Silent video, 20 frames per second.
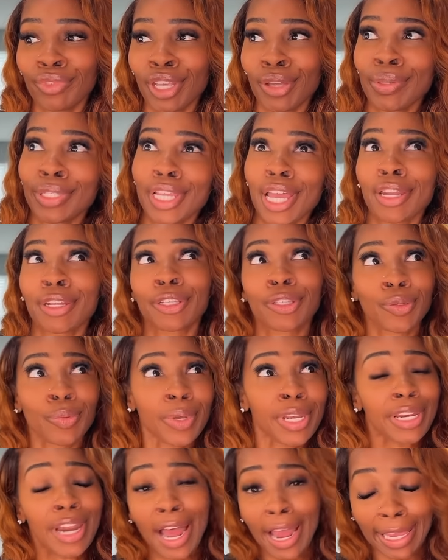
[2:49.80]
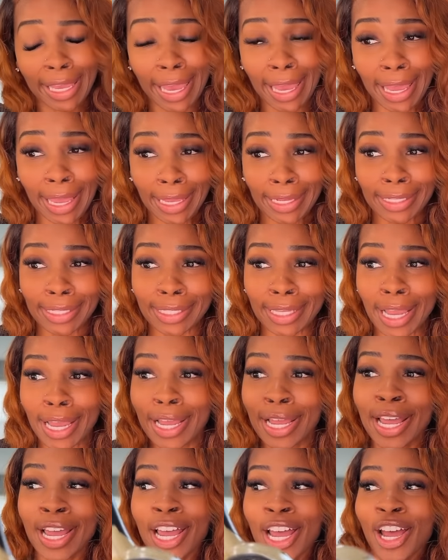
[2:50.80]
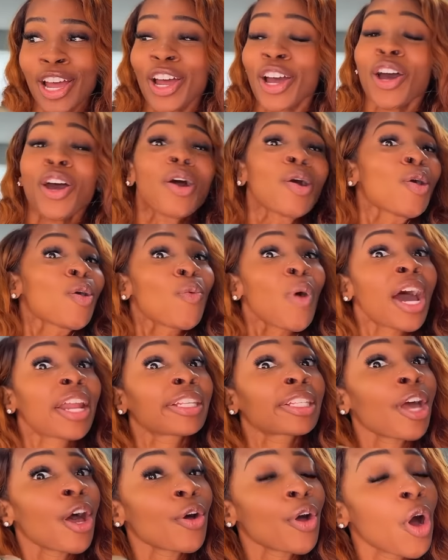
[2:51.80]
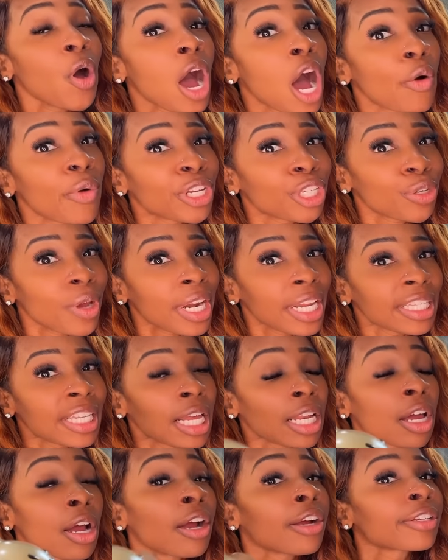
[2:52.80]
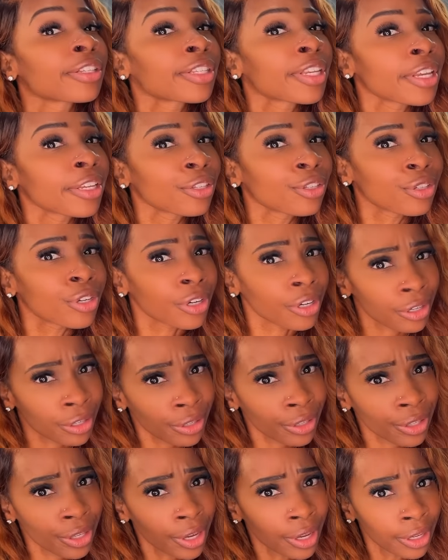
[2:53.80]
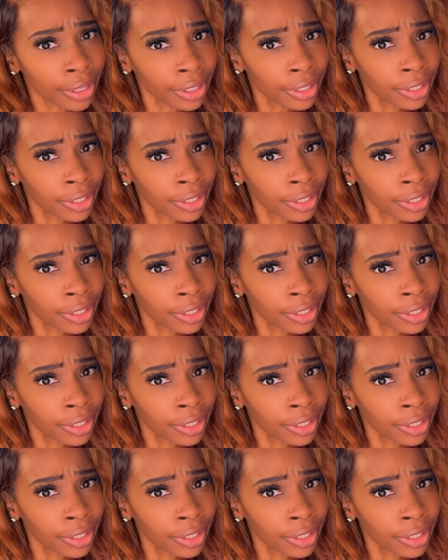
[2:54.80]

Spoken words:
That's kind of sweet, I guess. Why does Coco always try to tell on her sisters?